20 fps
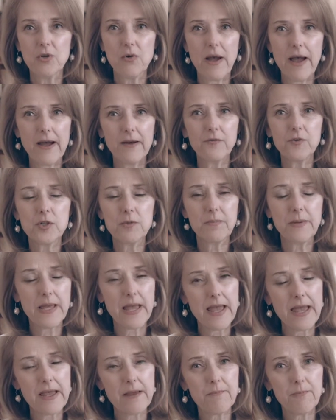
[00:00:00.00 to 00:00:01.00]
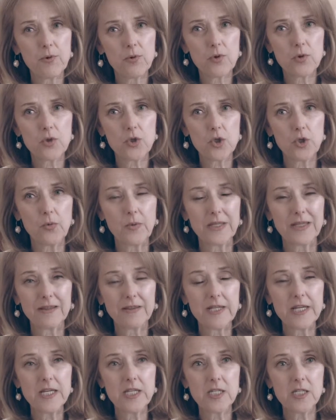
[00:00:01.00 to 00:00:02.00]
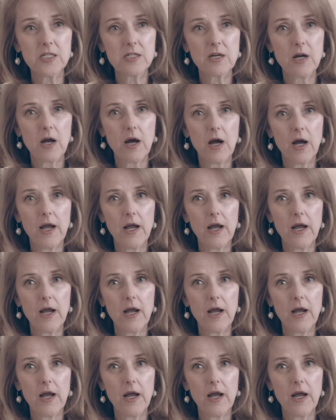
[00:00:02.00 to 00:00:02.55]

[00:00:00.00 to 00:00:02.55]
You have to be able to, at least